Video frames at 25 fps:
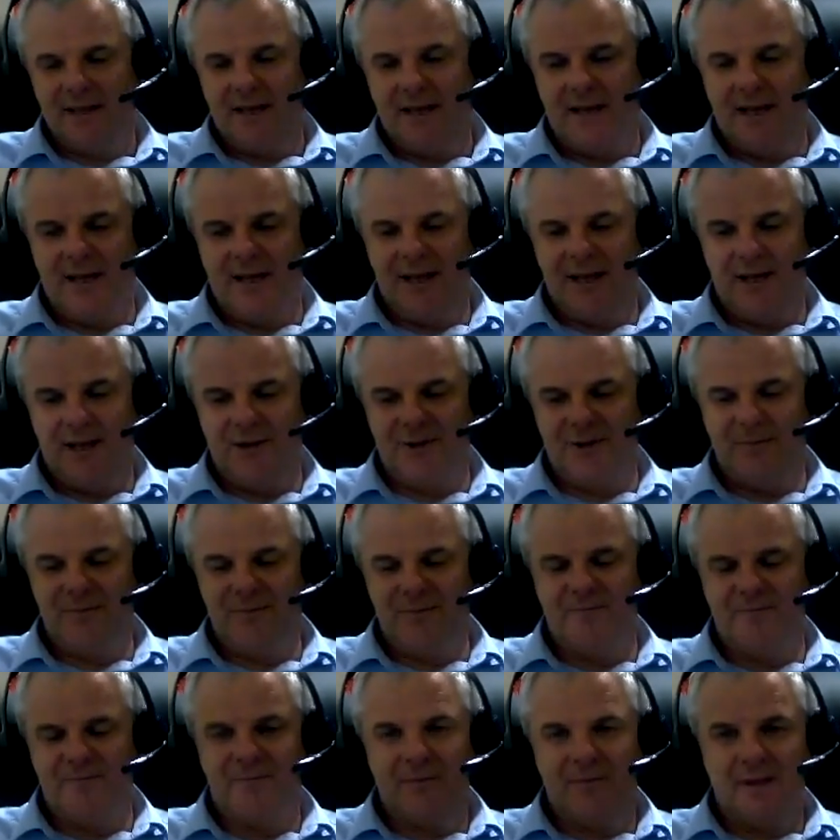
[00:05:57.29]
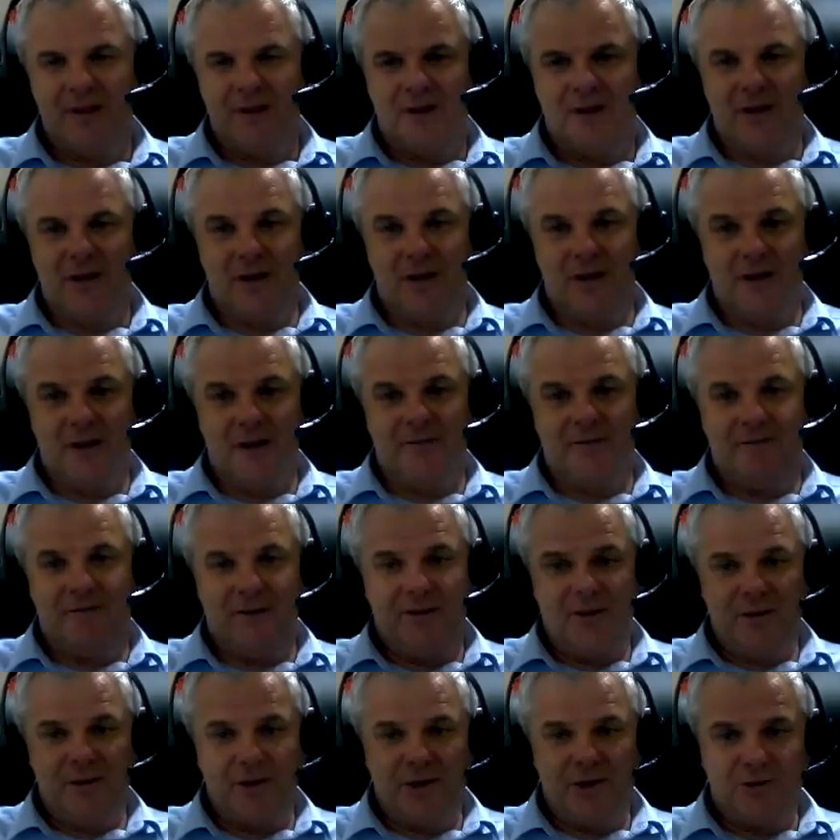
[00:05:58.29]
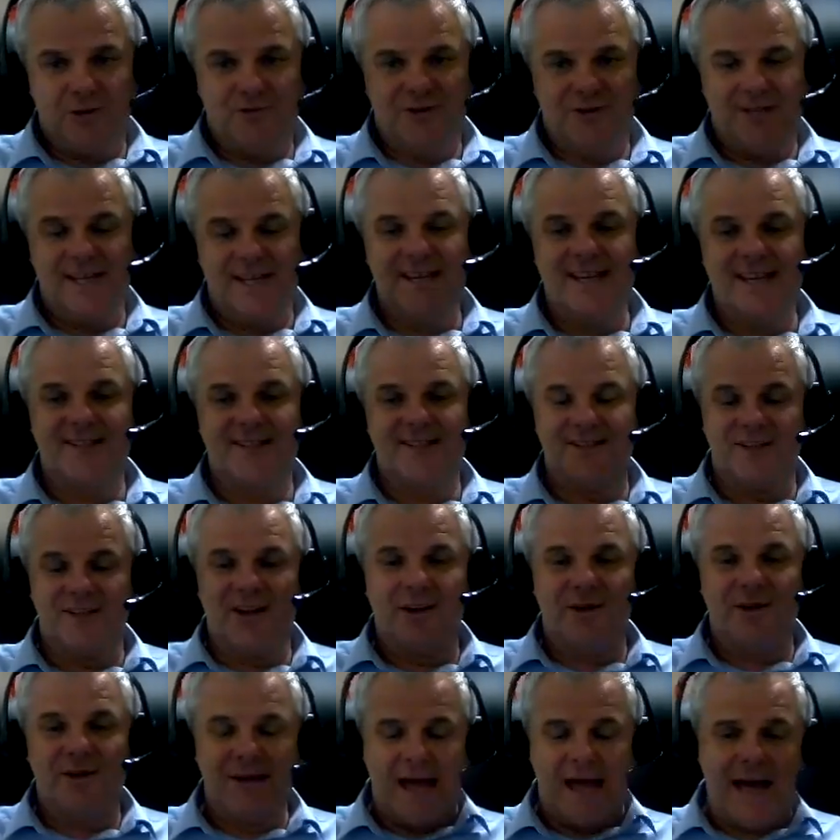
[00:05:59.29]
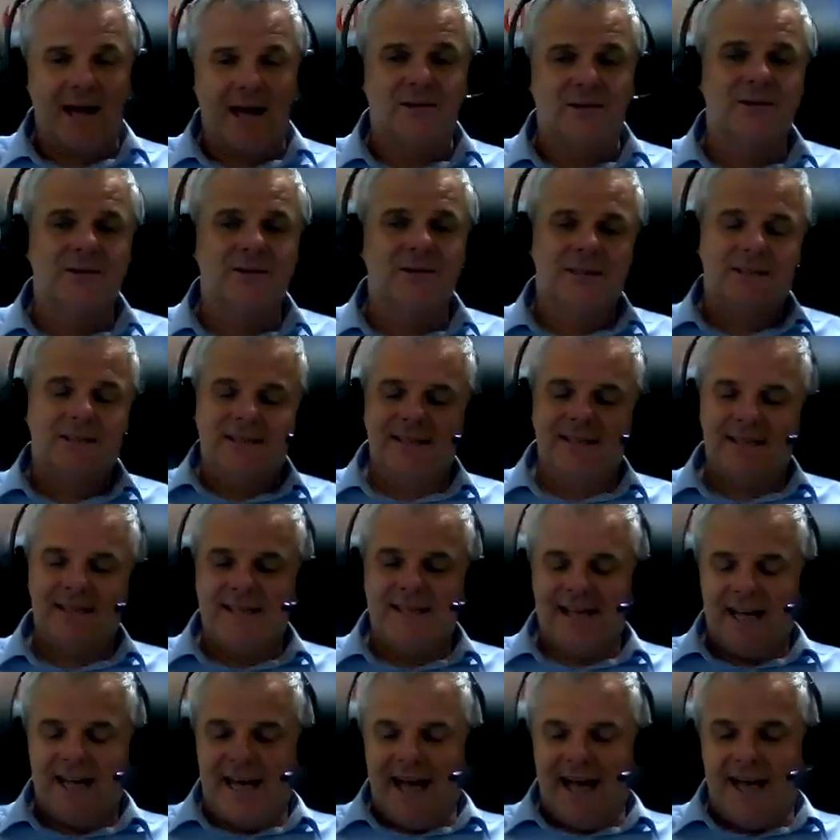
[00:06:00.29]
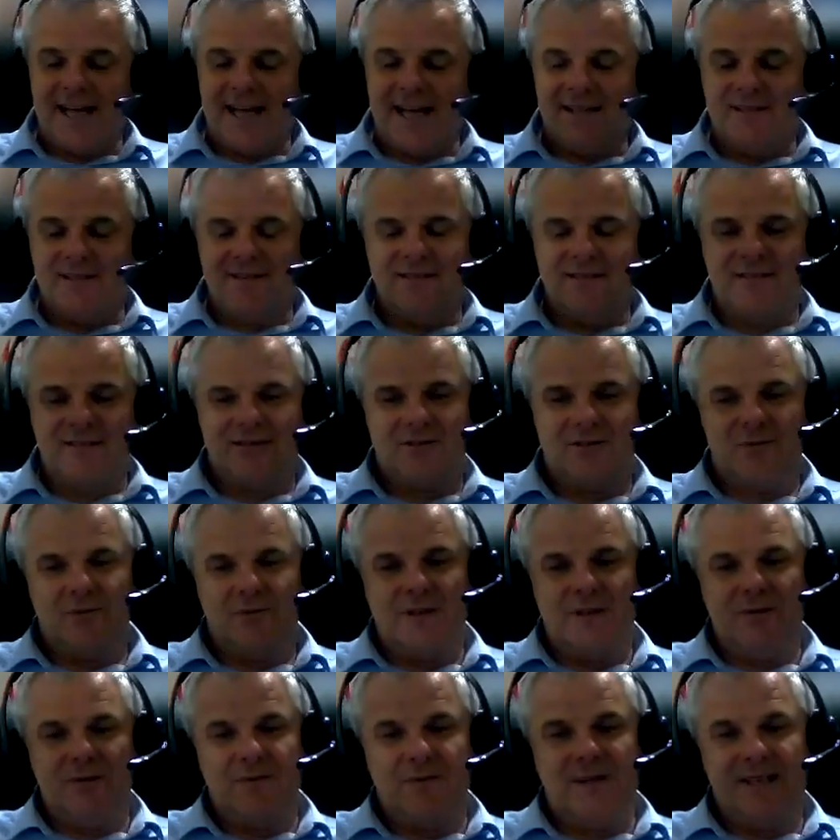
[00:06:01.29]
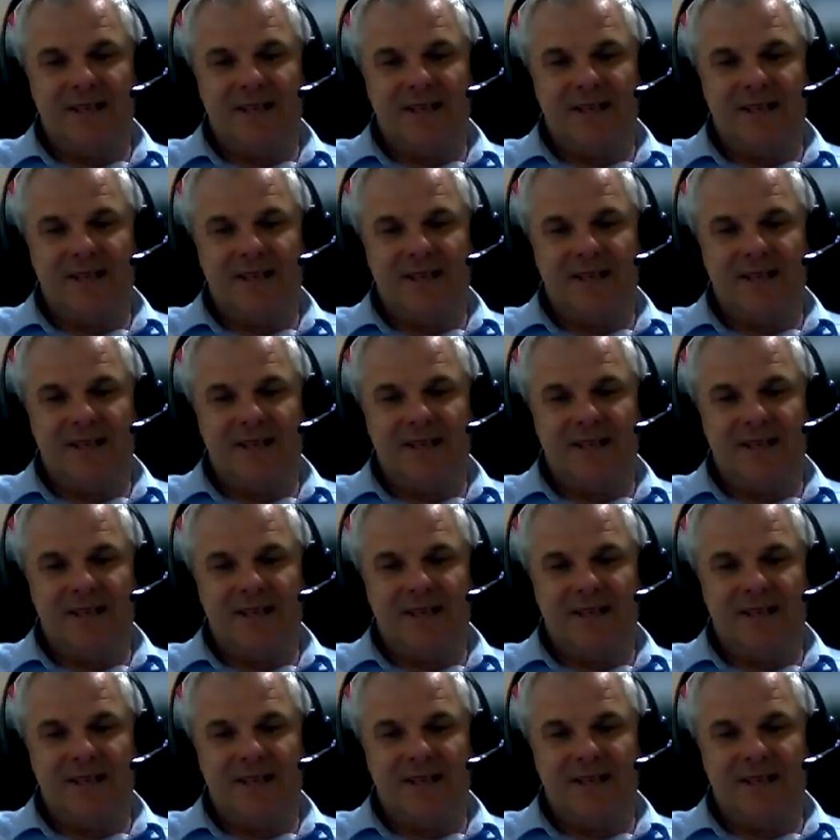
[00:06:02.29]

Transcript: a few hundred years ago now, and we